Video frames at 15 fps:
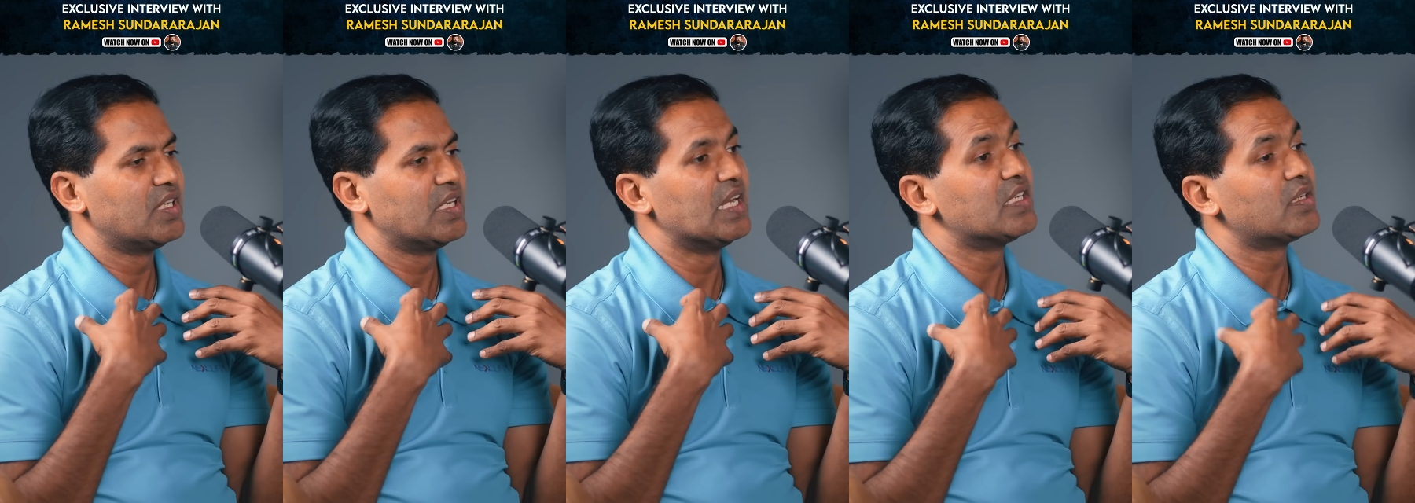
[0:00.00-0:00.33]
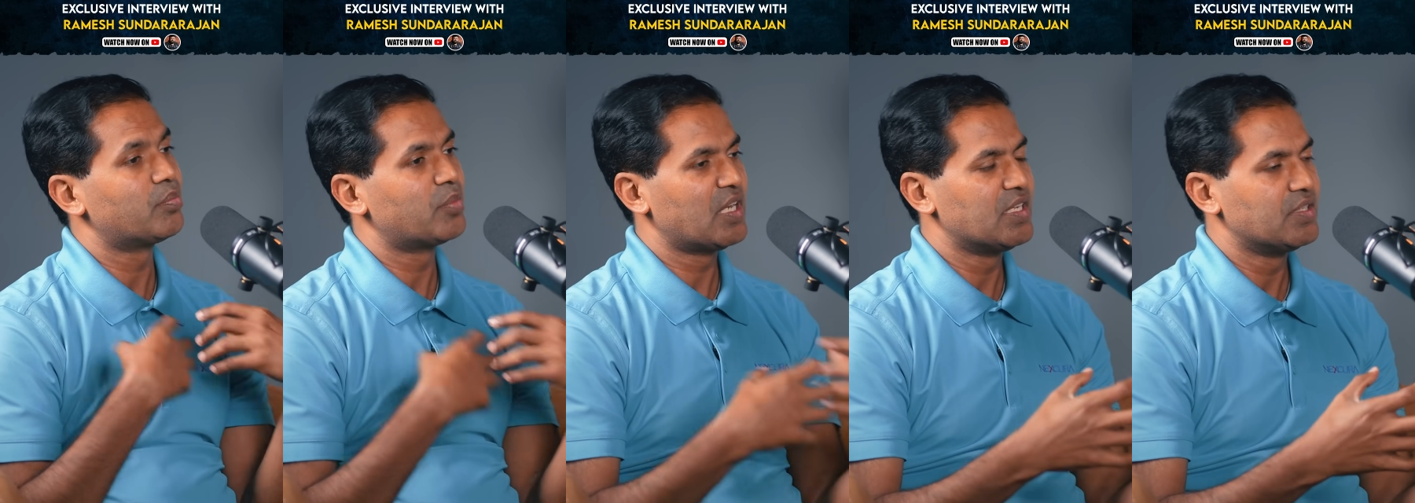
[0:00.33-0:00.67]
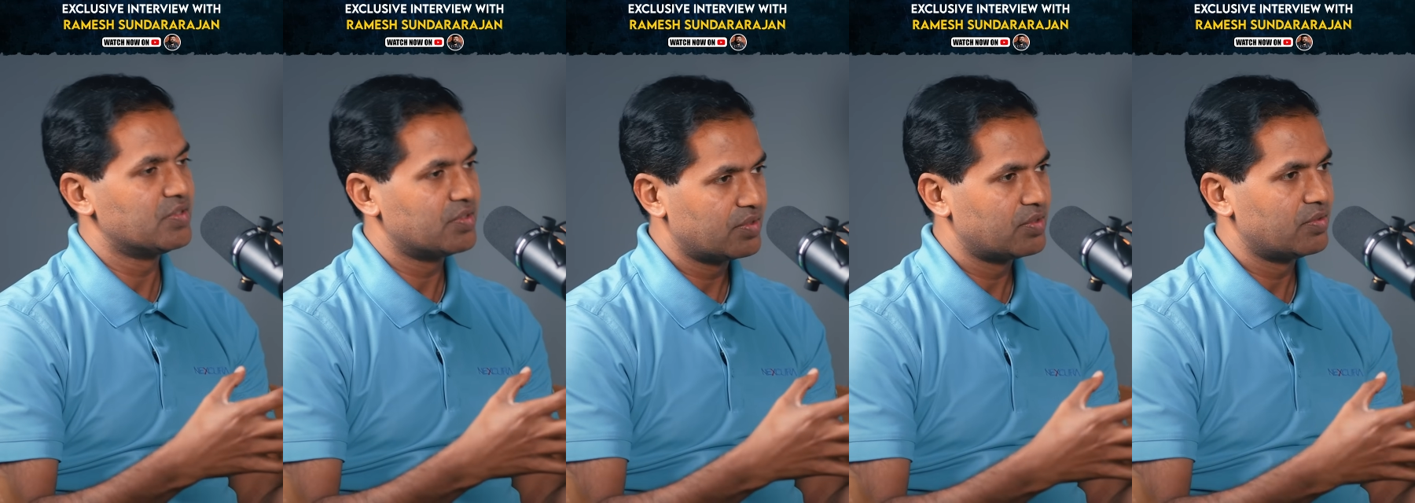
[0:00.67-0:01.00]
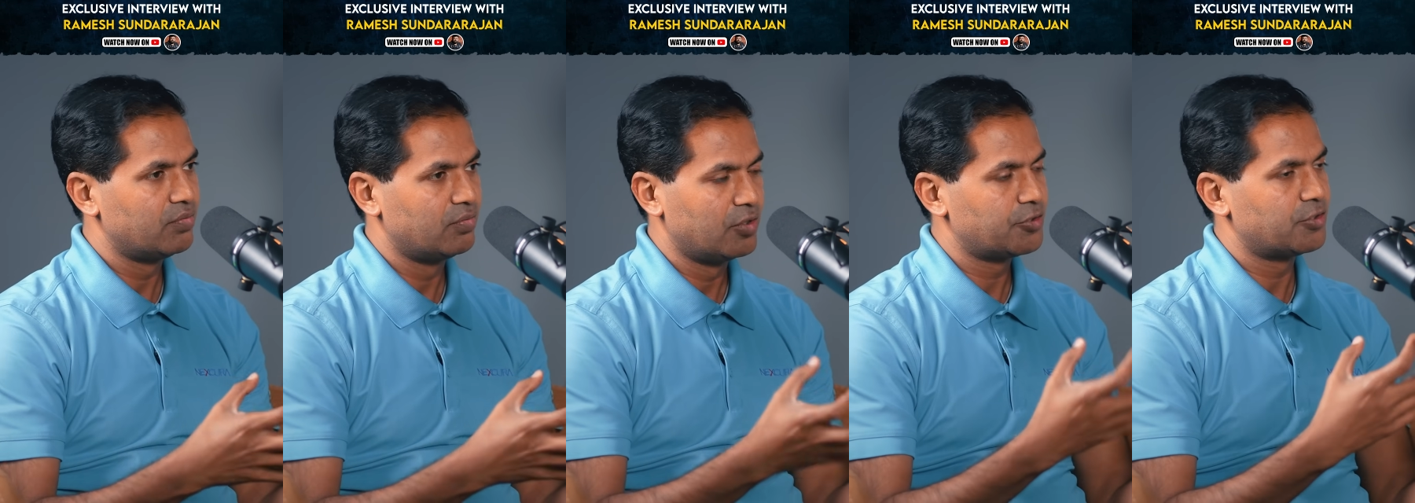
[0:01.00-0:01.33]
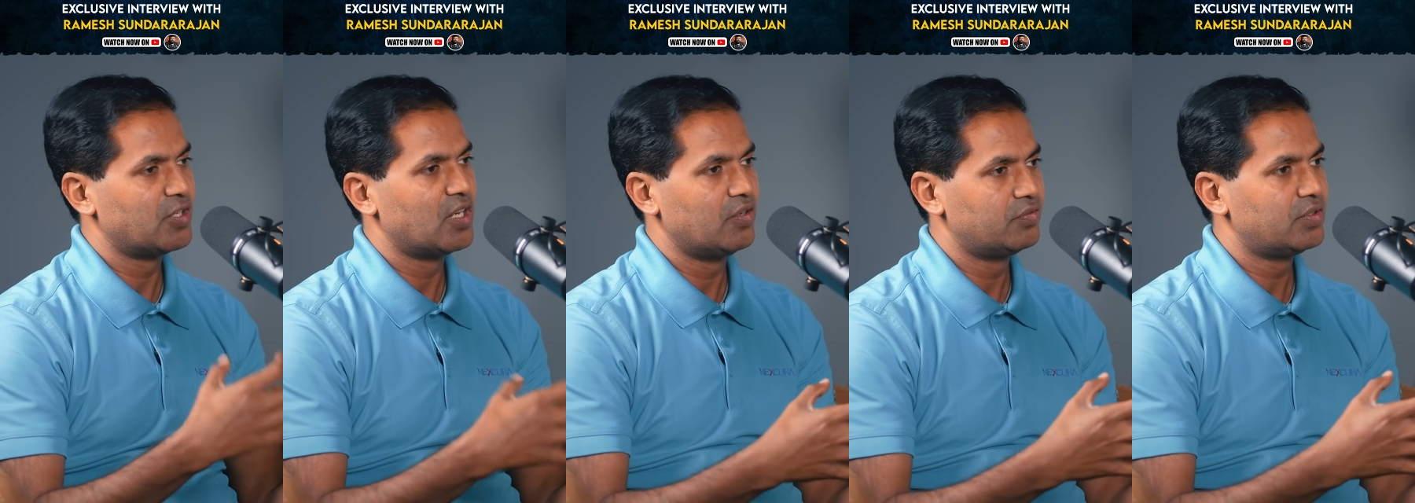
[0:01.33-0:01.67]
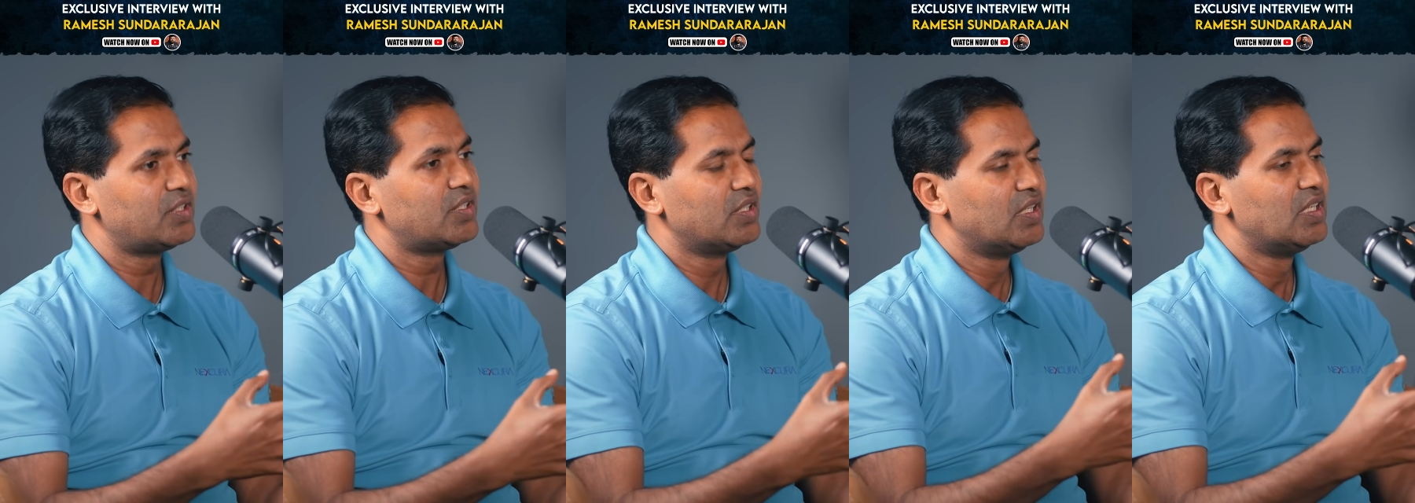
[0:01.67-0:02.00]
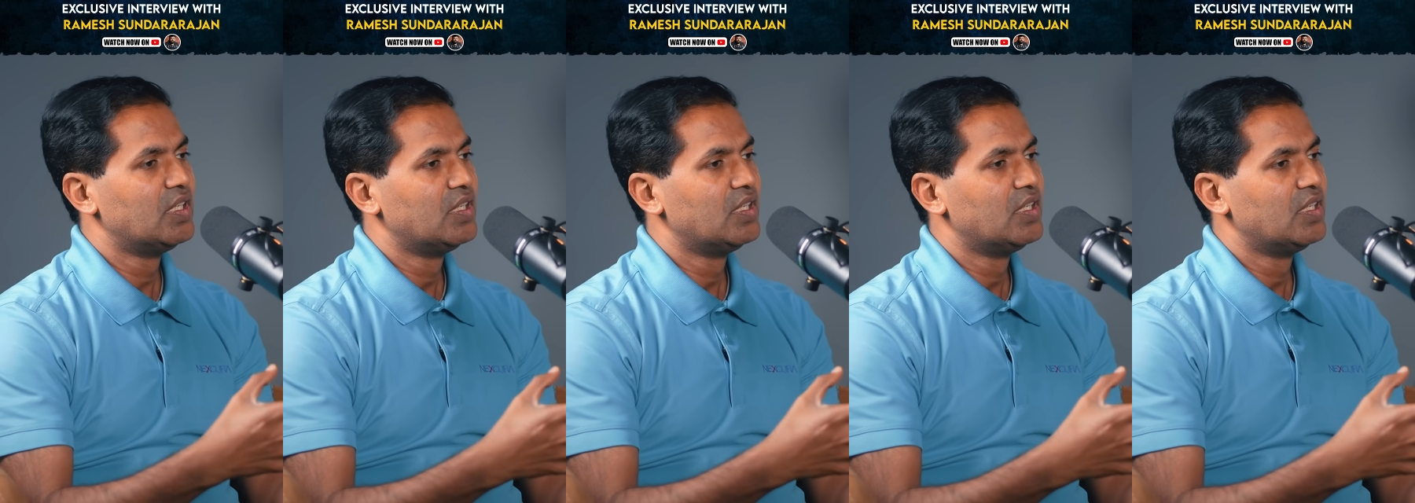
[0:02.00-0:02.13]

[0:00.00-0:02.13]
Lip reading: the enterprise version of it,